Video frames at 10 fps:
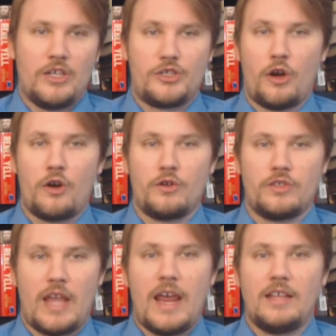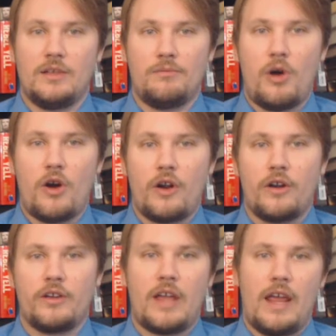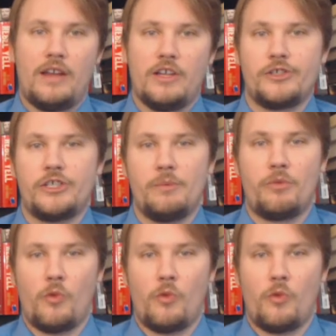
Charles A. Lamar and his ship,